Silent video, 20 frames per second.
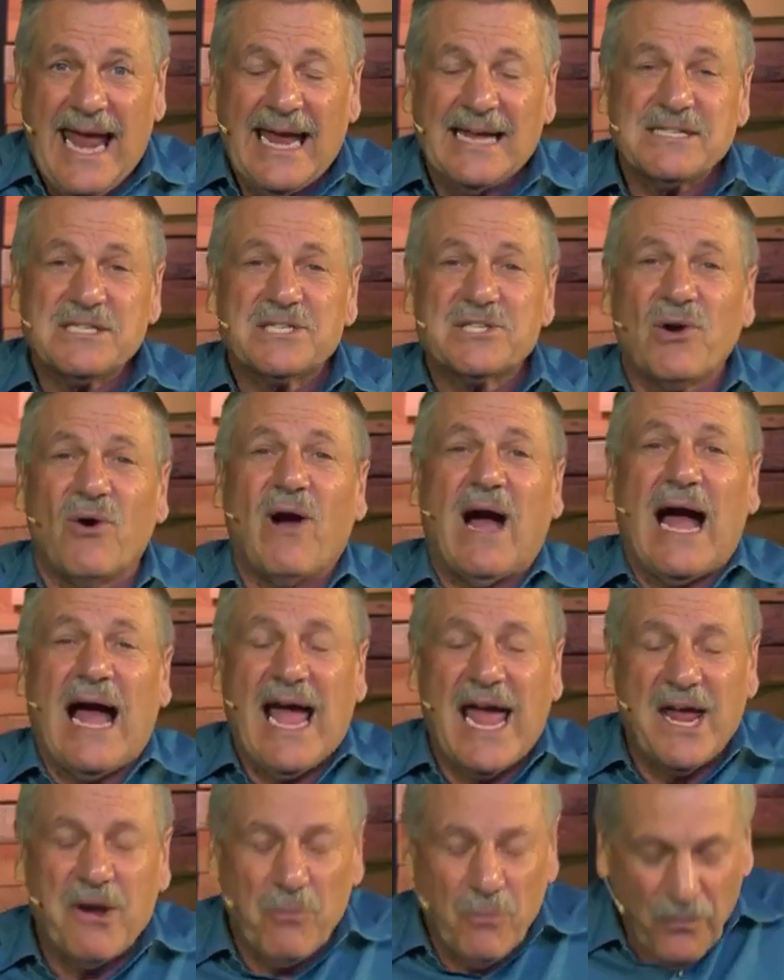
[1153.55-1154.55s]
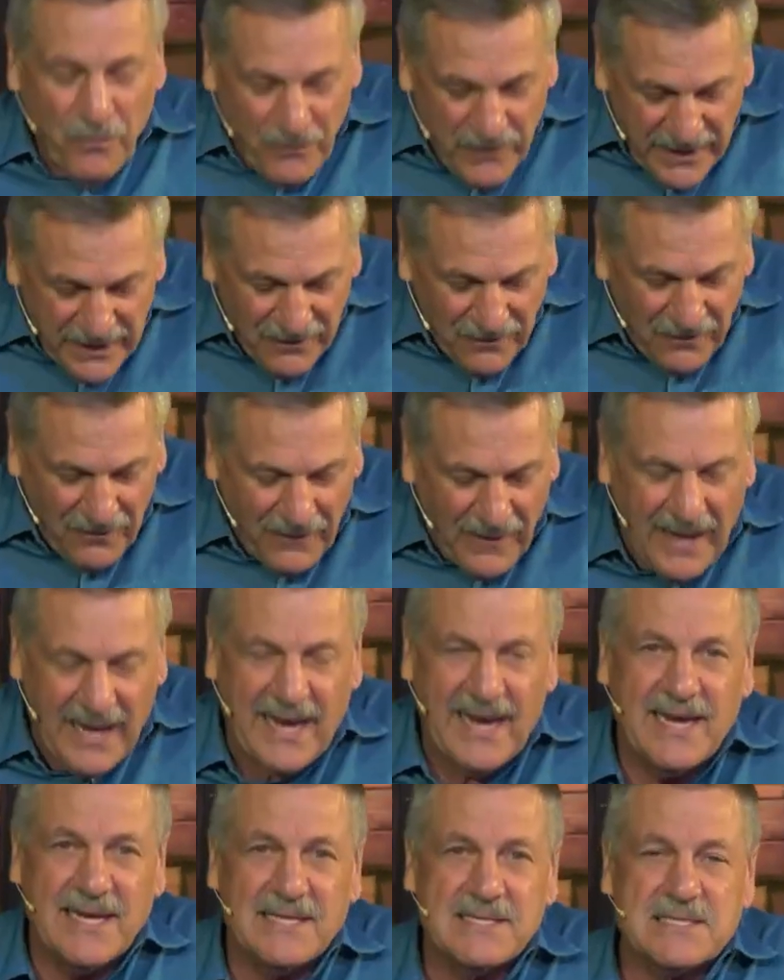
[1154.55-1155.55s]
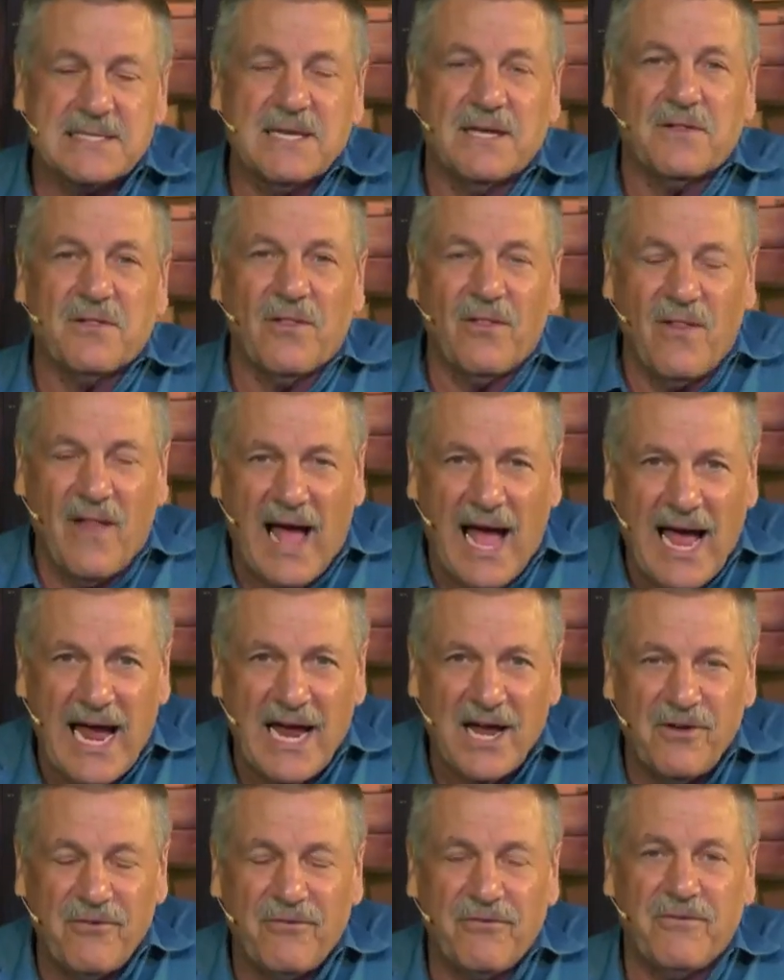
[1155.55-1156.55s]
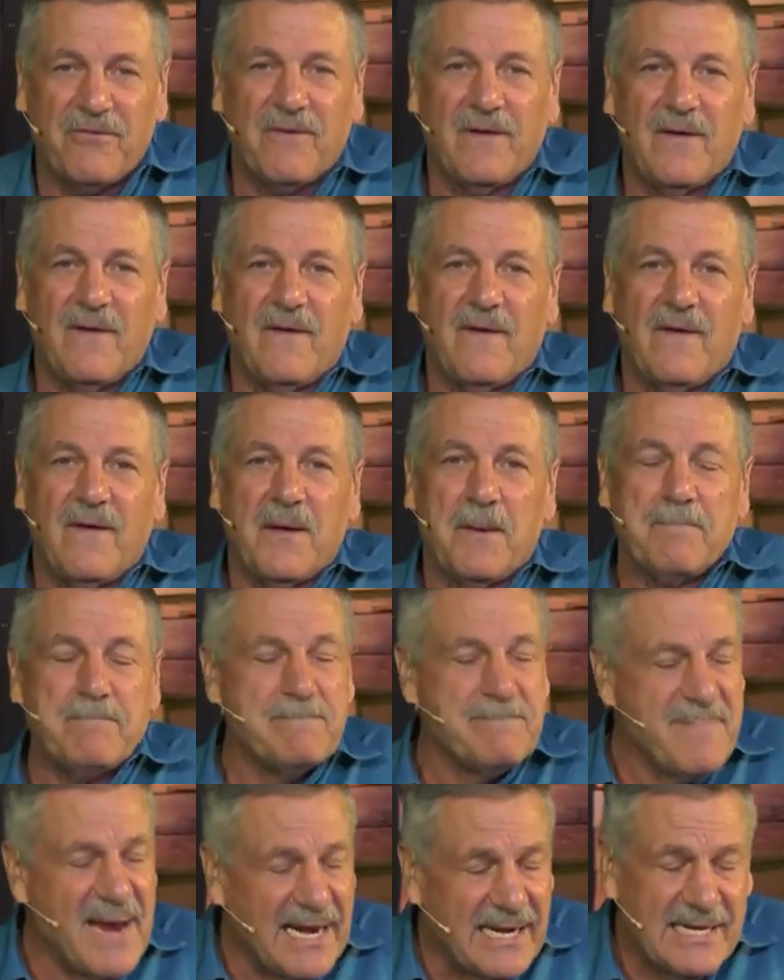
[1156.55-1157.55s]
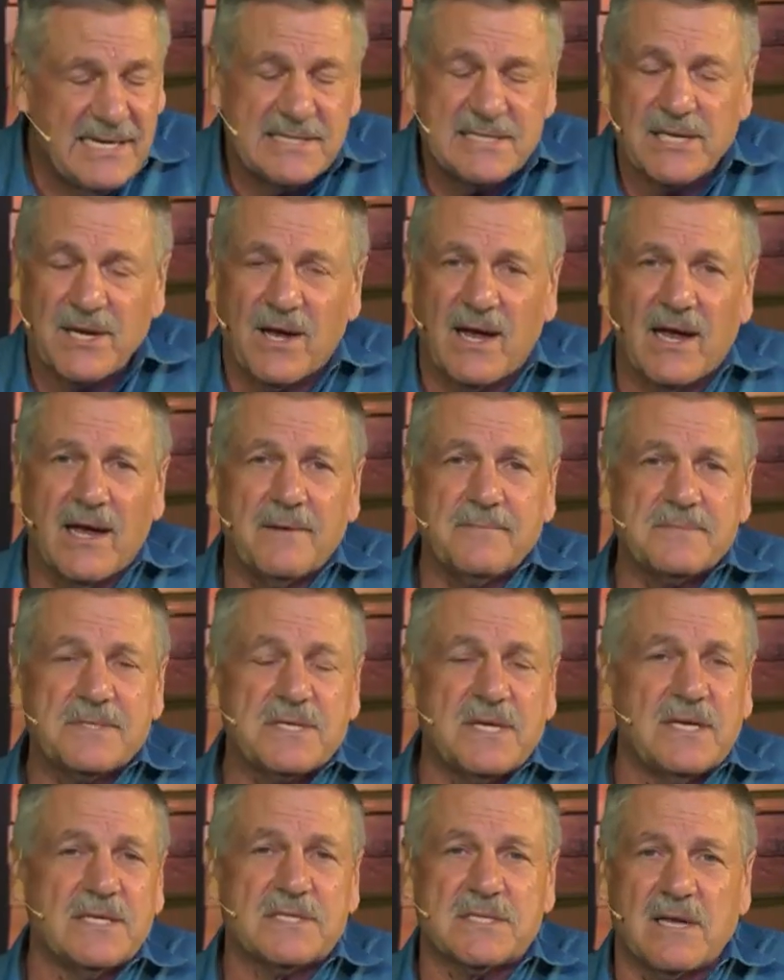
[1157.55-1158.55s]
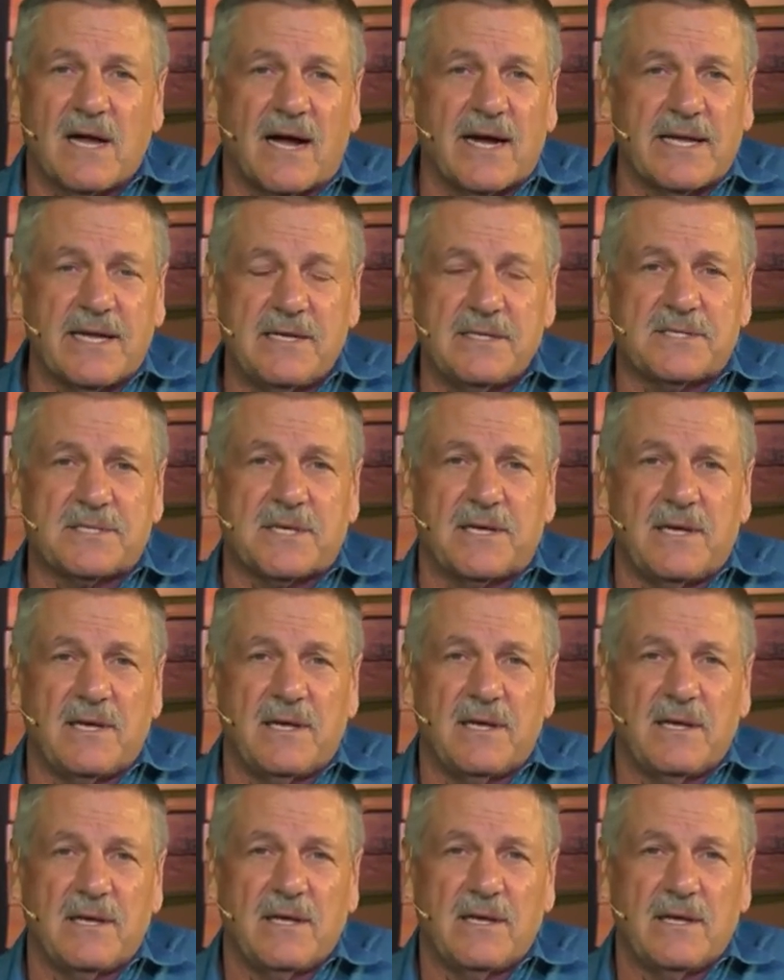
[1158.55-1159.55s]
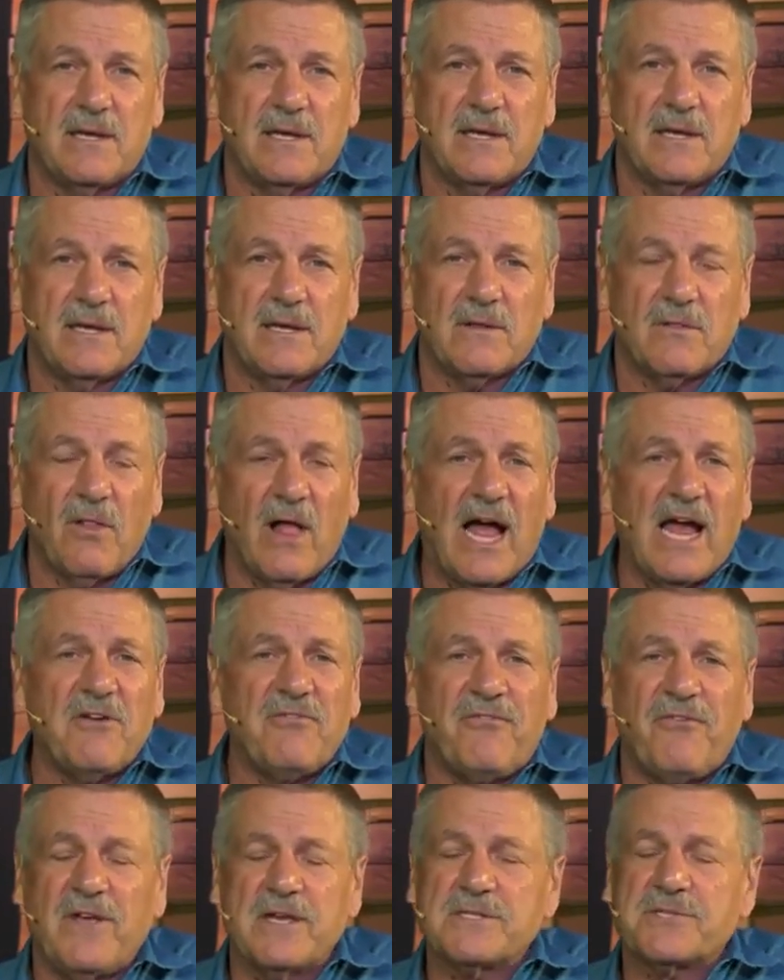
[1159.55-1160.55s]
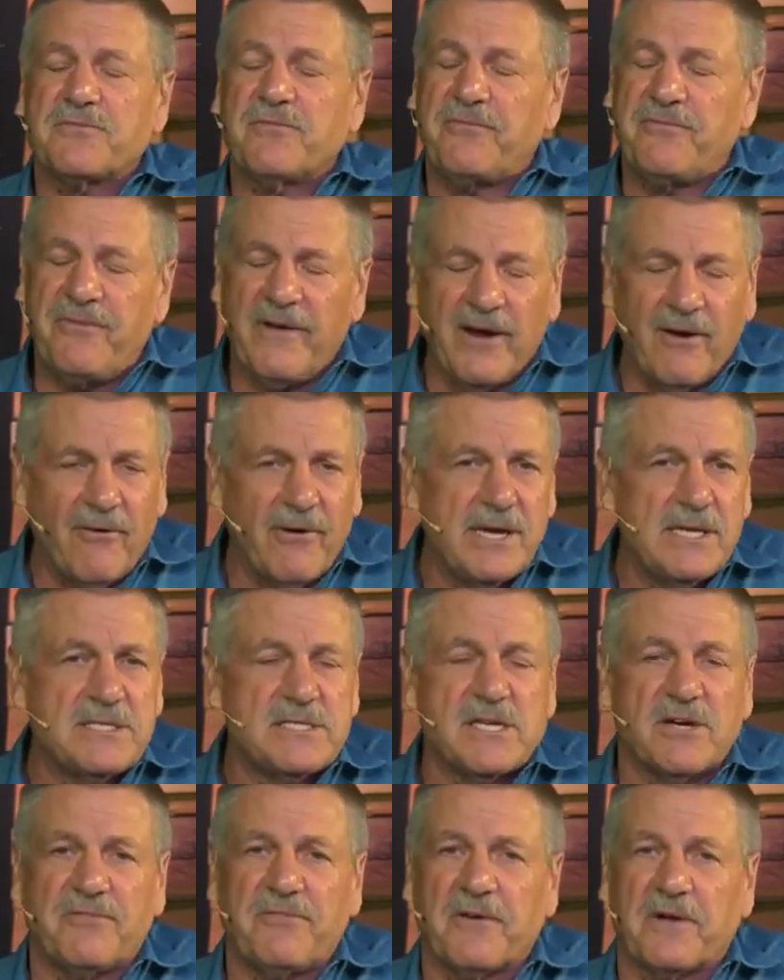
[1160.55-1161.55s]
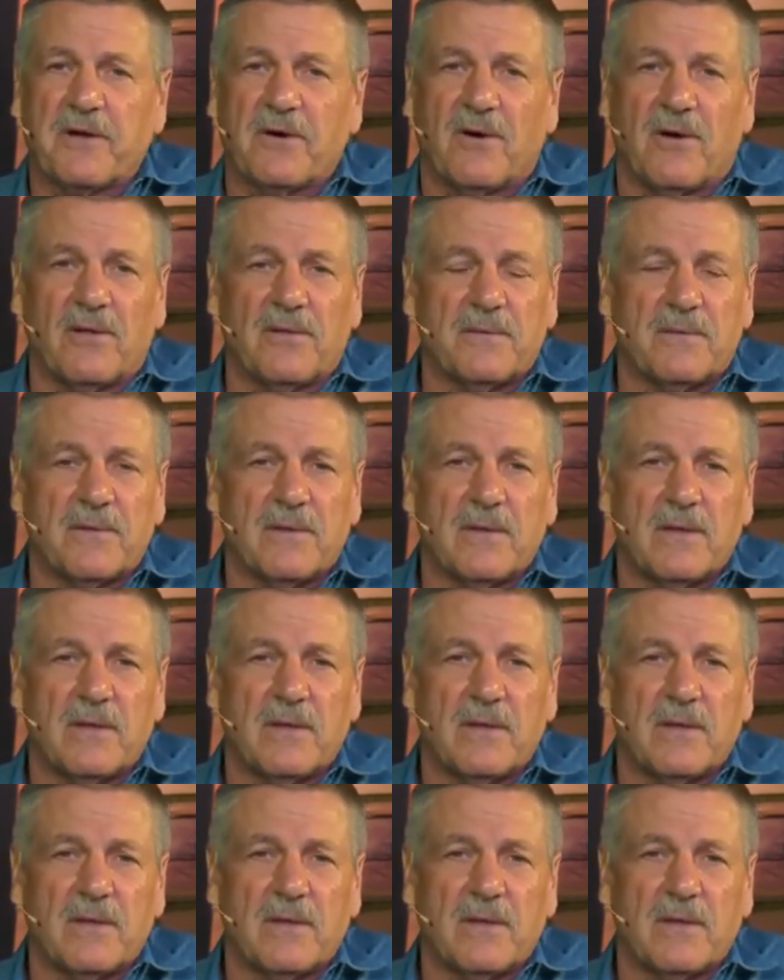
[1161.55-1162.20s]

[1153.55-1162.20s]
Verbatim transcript: And so I realize life many times is not easy. Life is very difficult.